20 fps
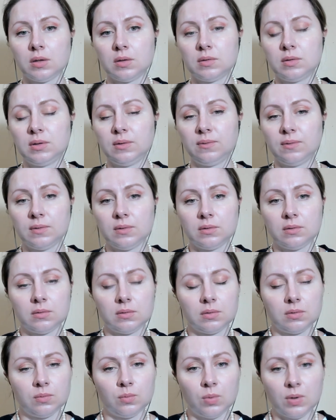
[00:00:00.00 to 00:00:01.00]

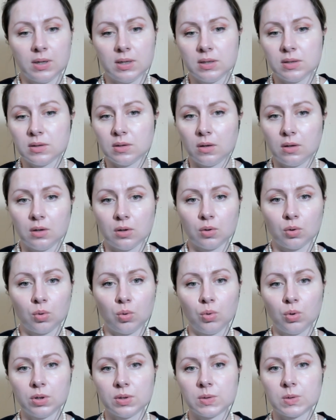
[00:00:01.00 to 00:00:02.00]
different ways the
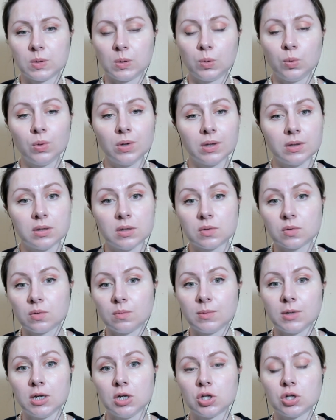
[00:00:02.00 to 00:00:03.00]
courts look at
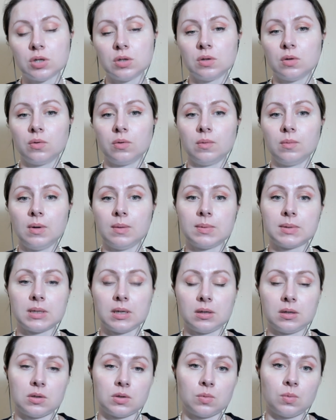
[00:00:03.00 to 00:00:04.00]
discrimination on the
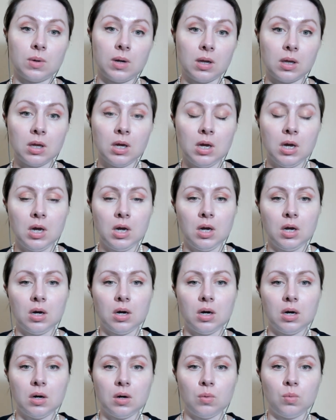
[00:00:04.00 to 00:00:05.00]
website as well,
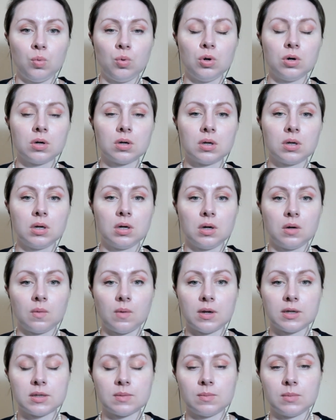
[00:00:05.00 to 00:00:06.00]

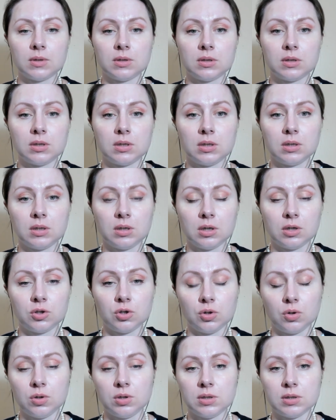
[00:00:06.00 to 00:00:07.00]

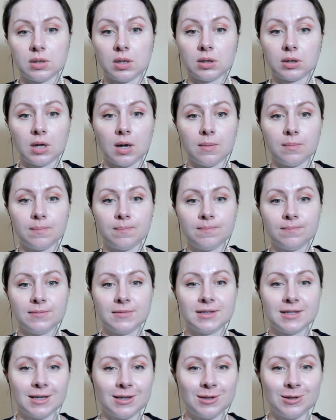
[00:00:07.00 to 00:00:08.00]
workharassmentattorneys.com.
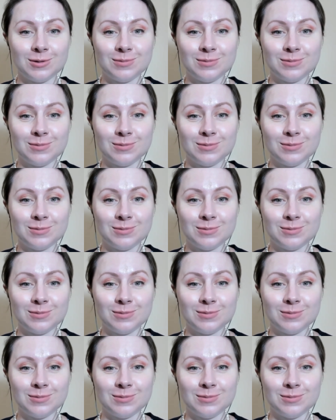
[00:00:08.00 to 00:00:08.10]
Thank